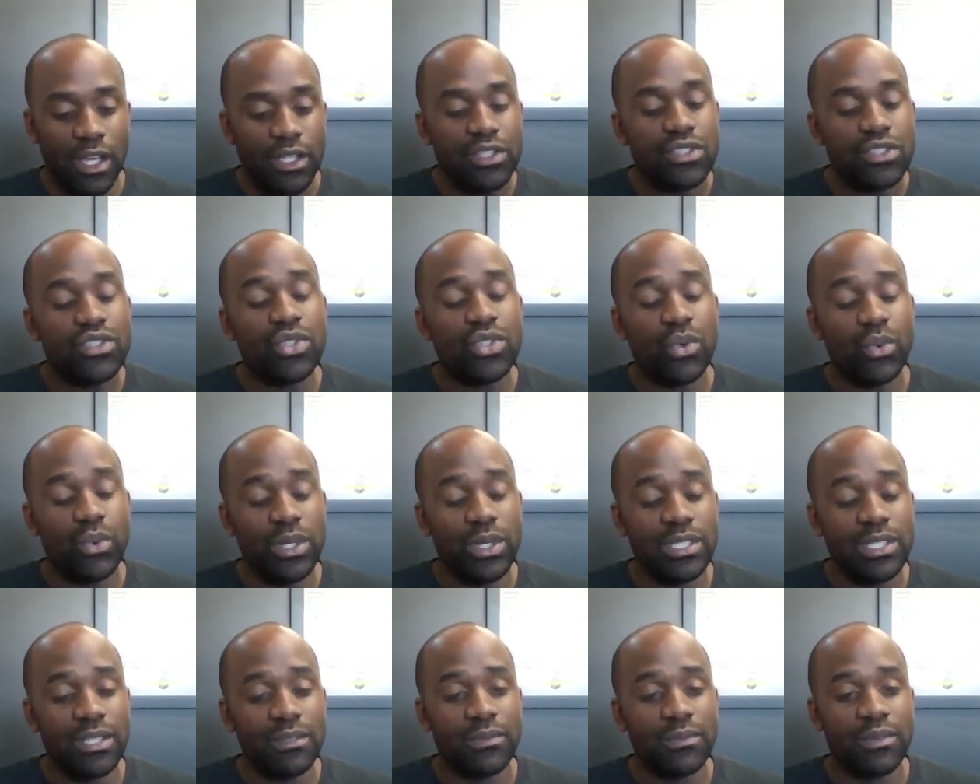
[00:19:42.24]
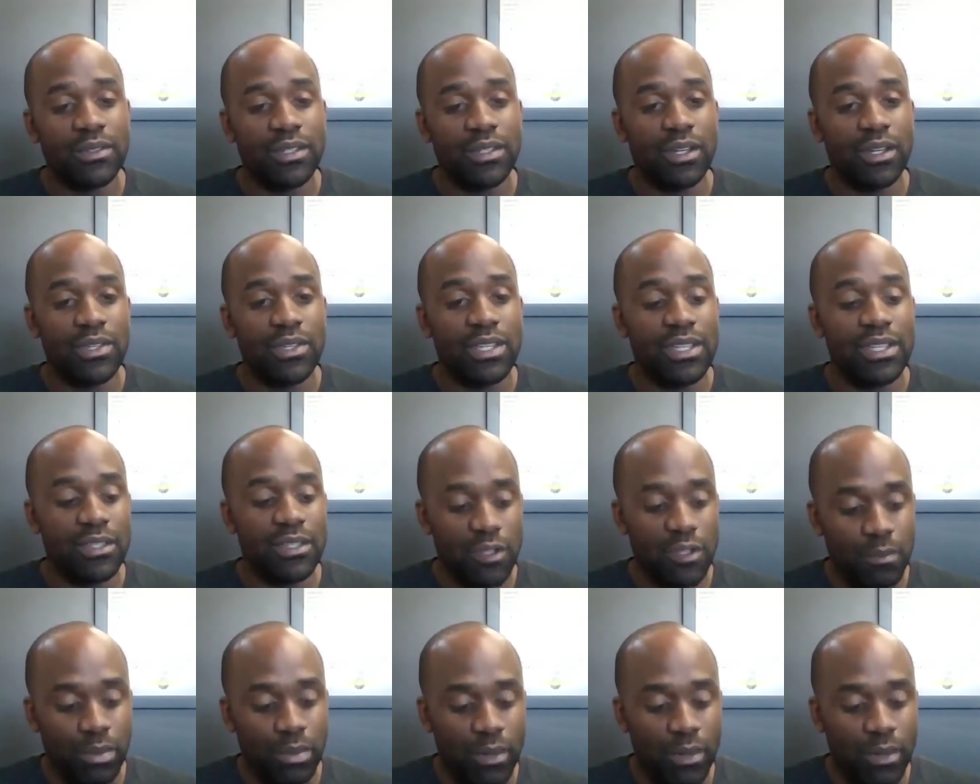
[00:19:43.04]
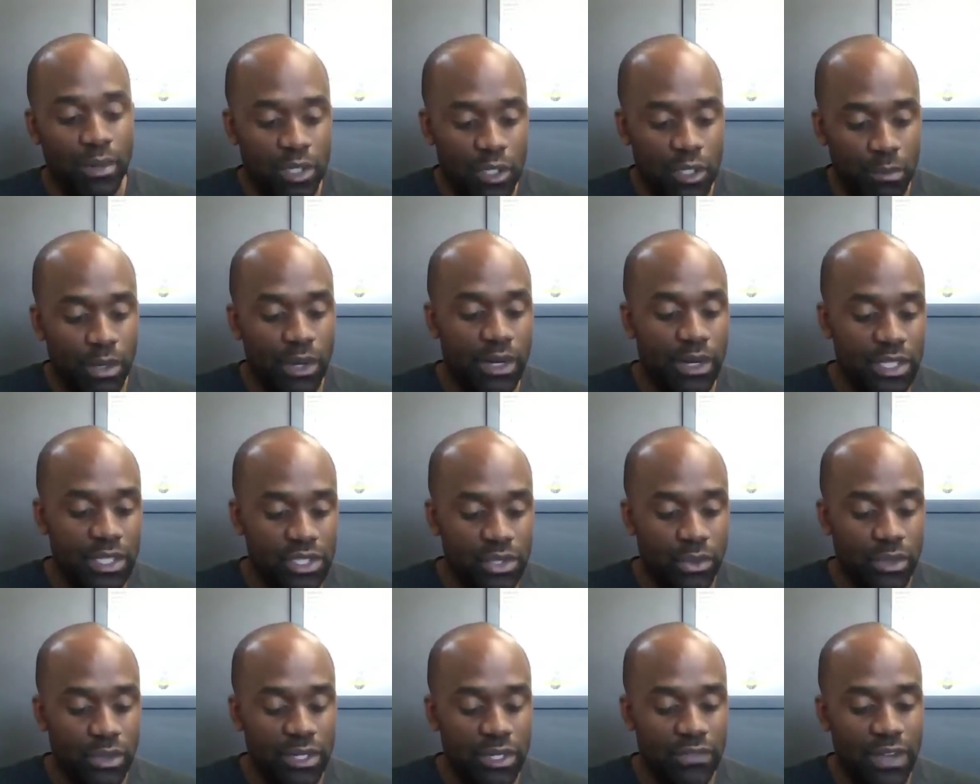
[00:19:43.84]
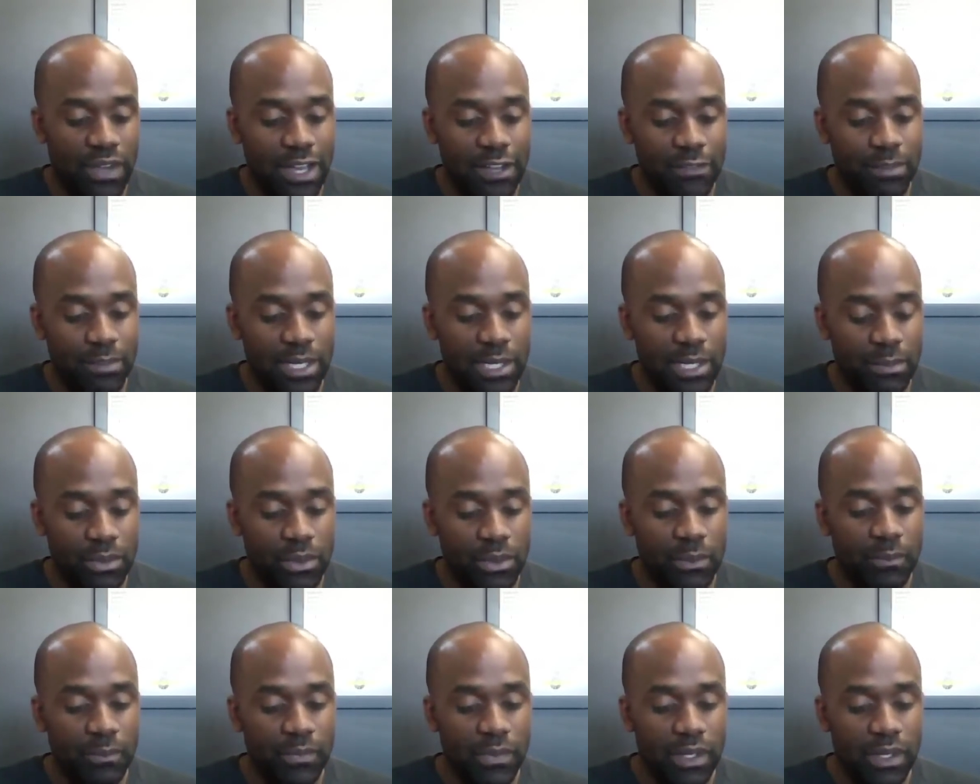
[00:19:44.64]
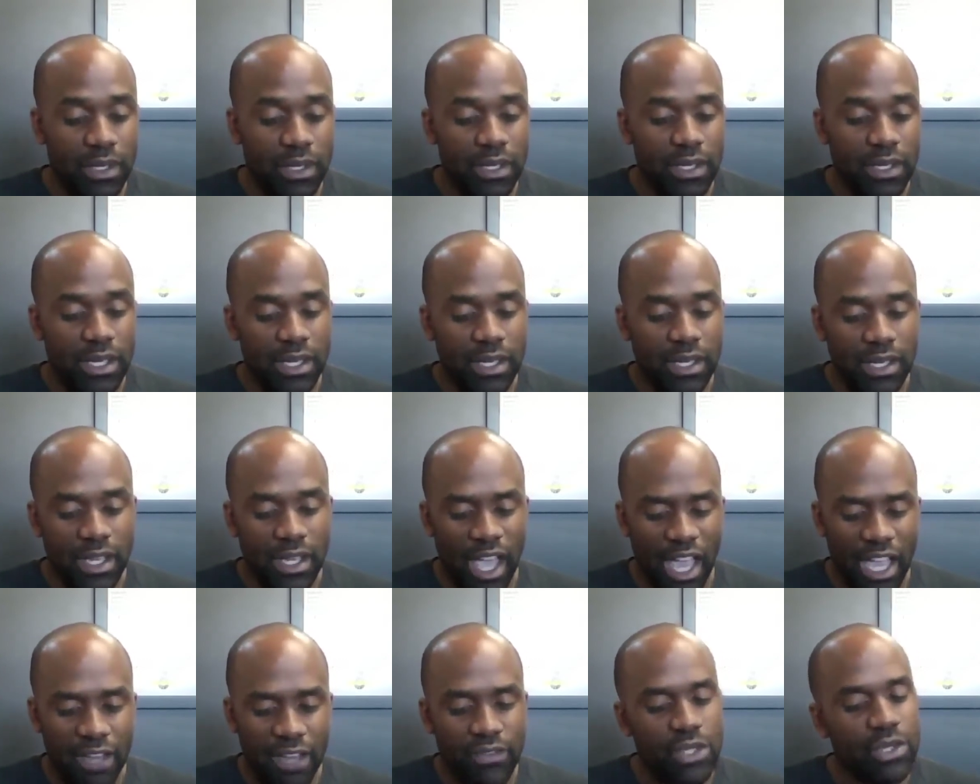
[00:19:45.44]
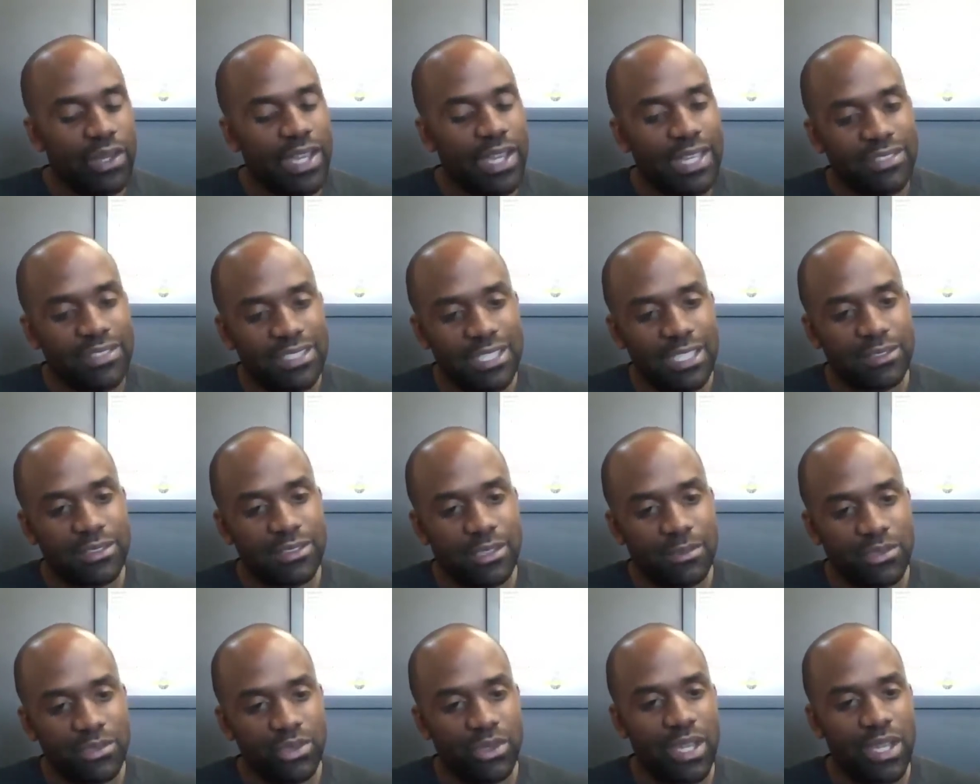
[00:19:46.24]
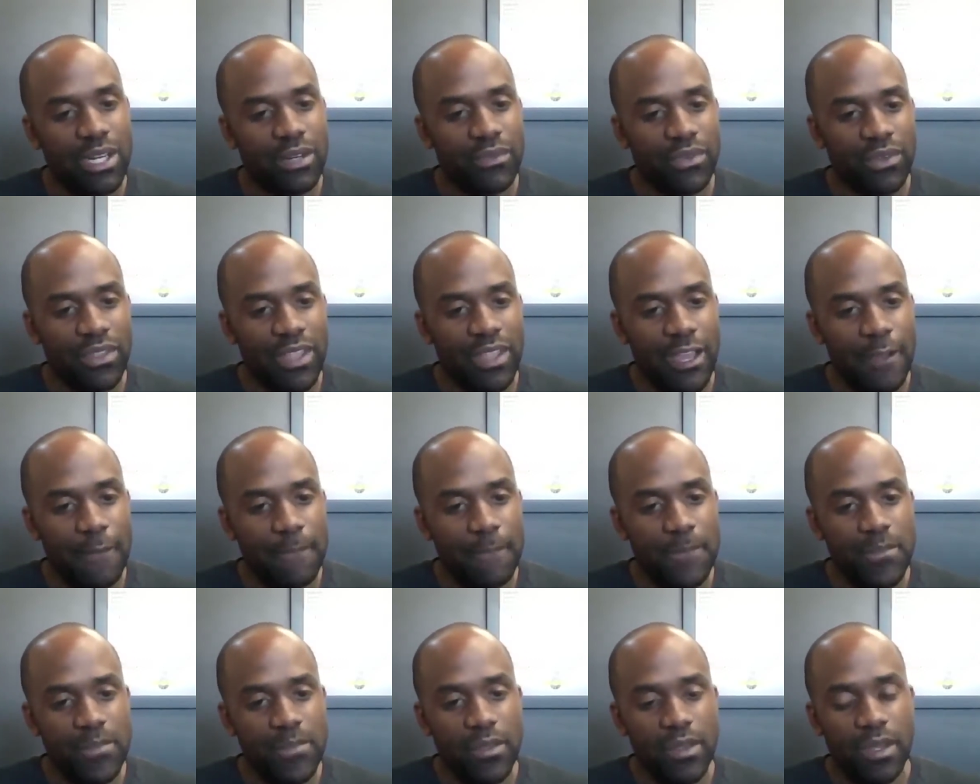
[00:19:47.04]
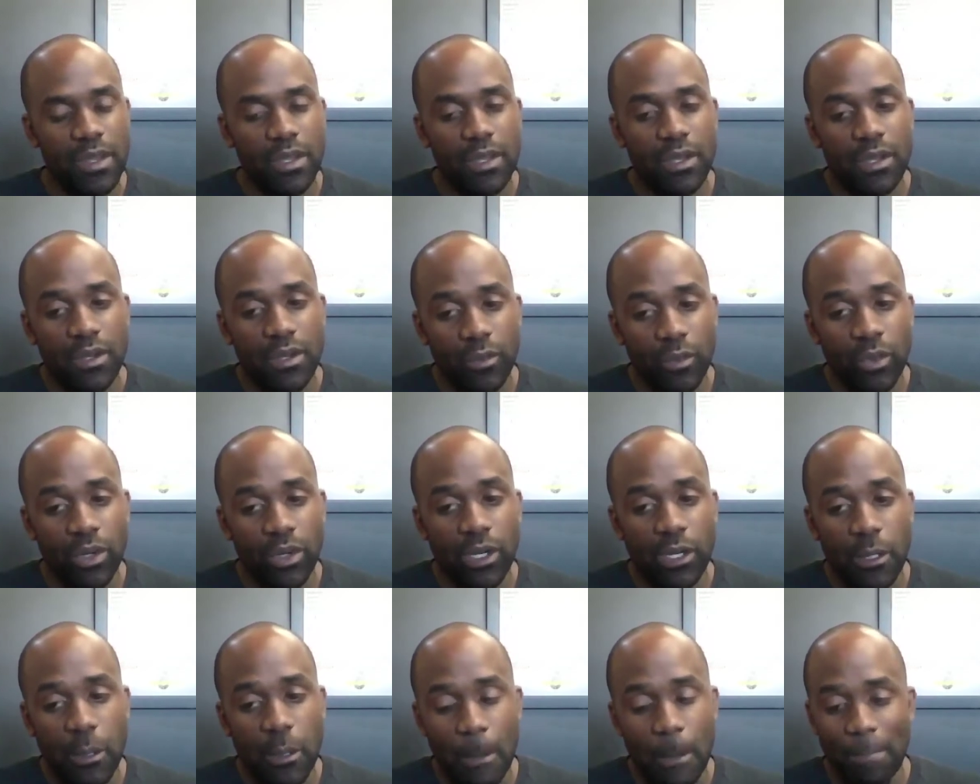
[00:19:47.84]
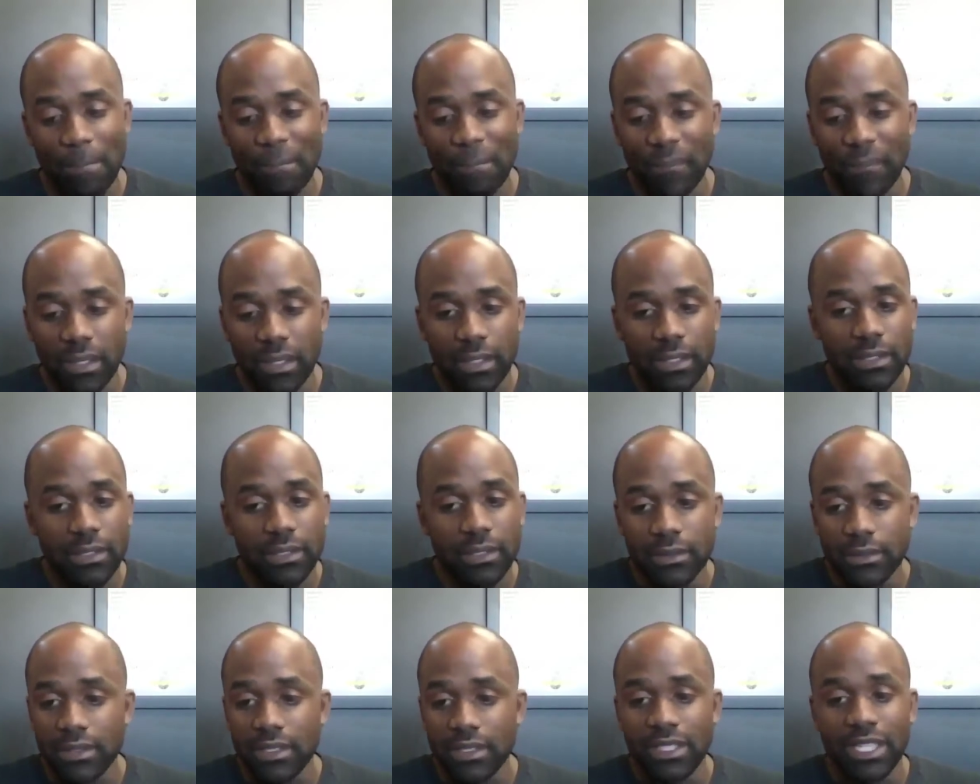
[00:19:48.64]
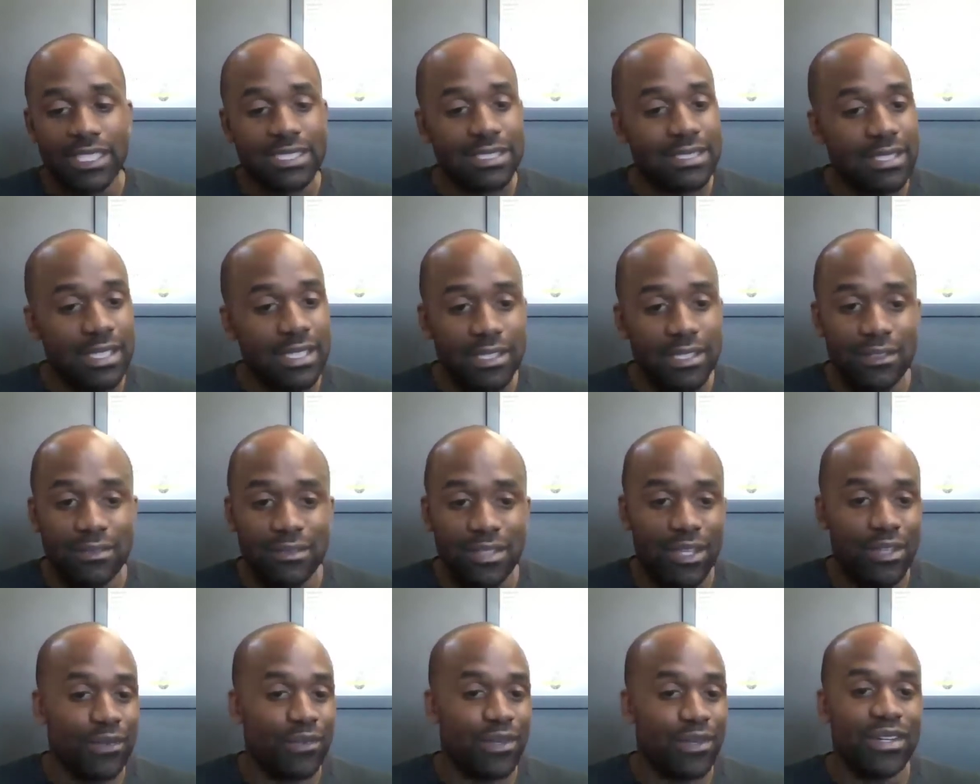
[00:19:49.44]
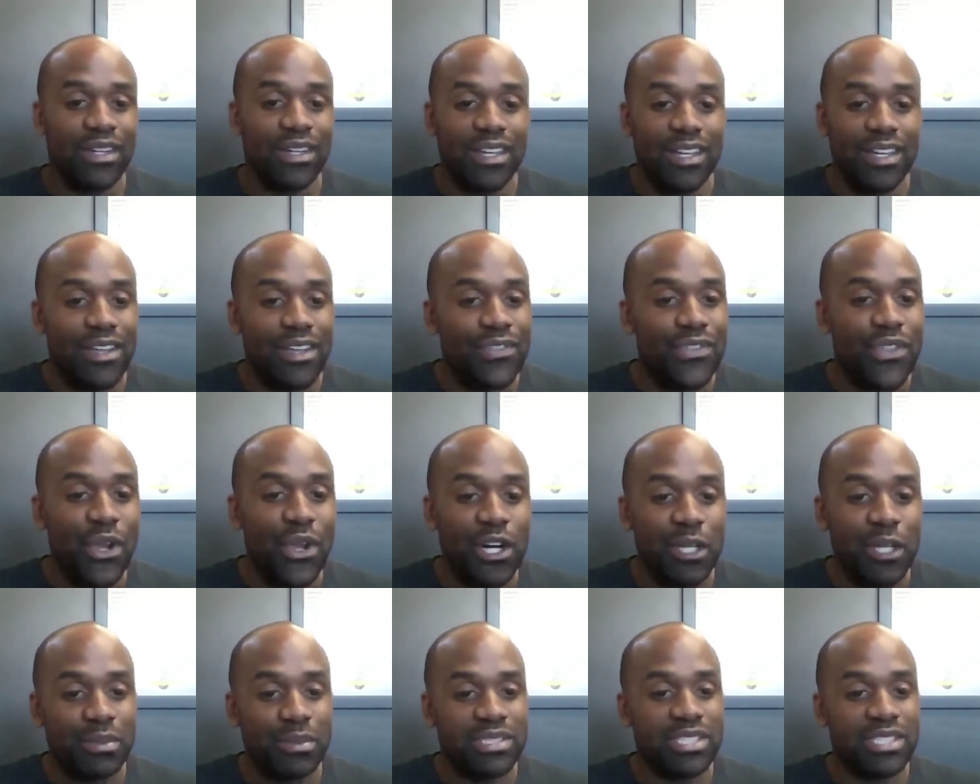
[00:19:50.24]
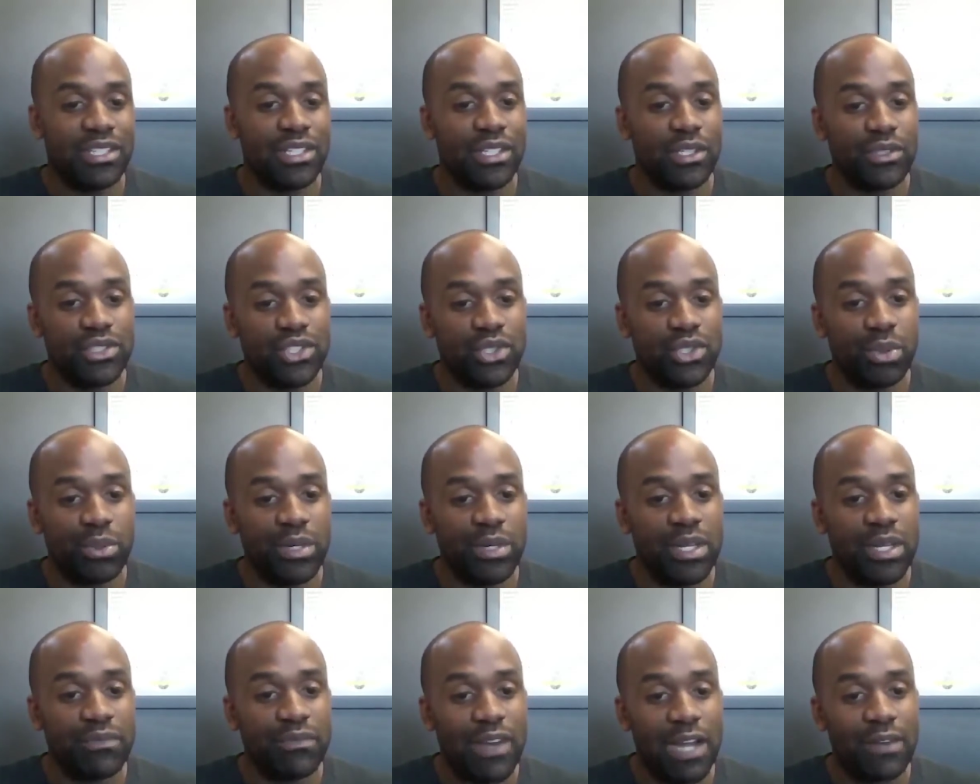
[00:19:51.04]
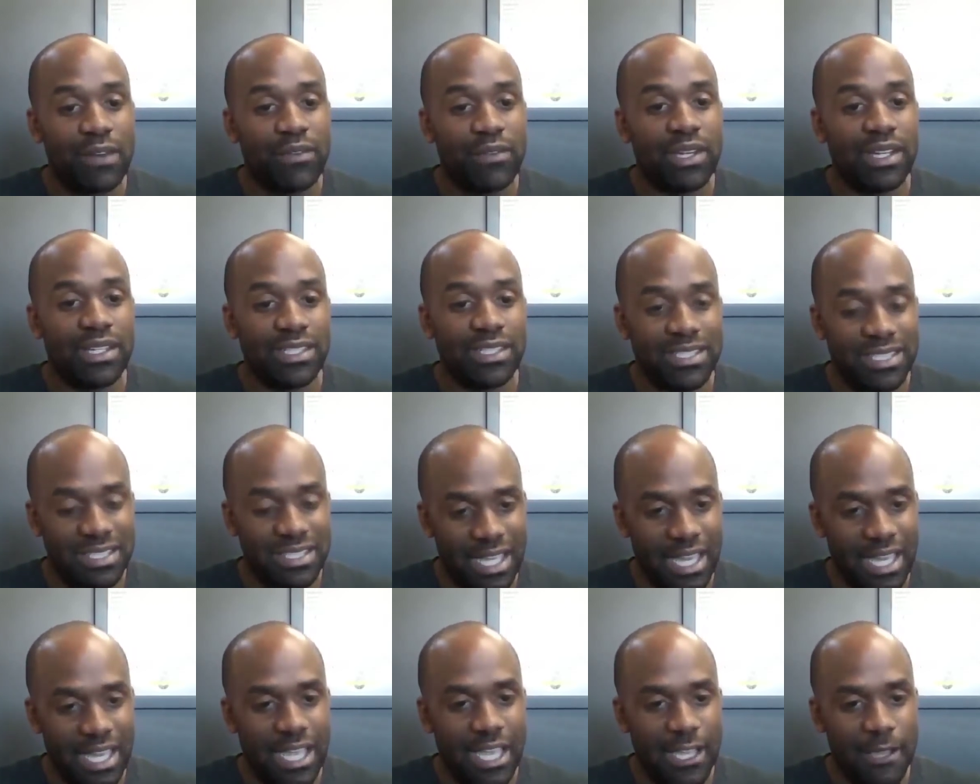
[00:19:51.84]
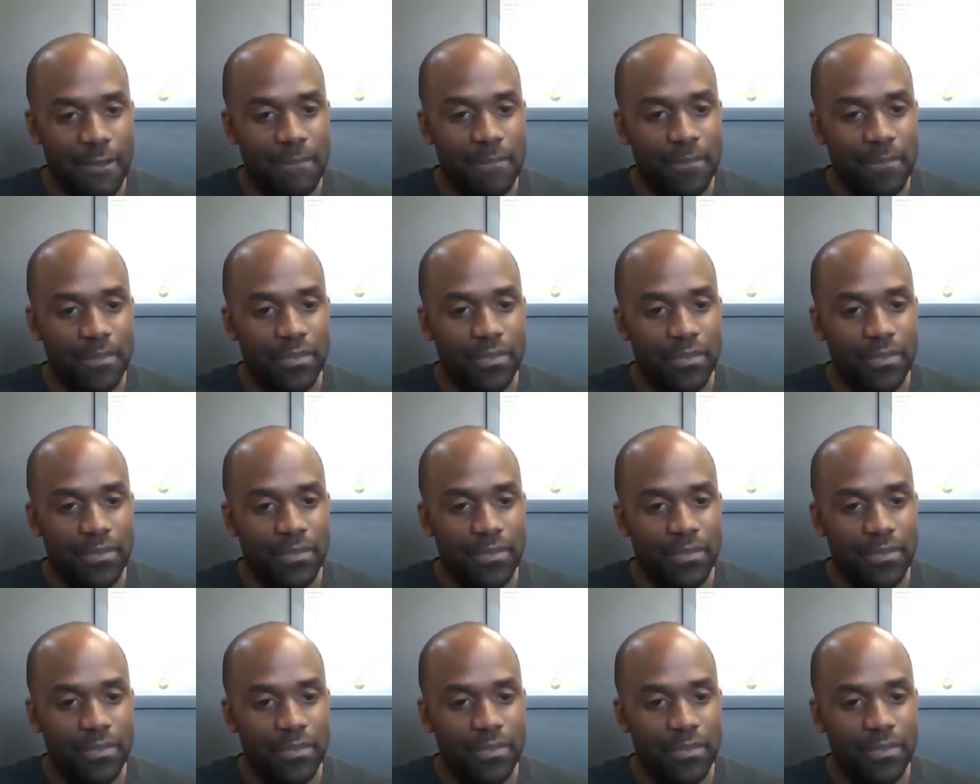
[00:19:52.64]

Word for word: twenty, you know, you, you, you brought in twenty-five people. If you don't have systems ready for that, well, less than thirty percent of those twenty-five are going to stay.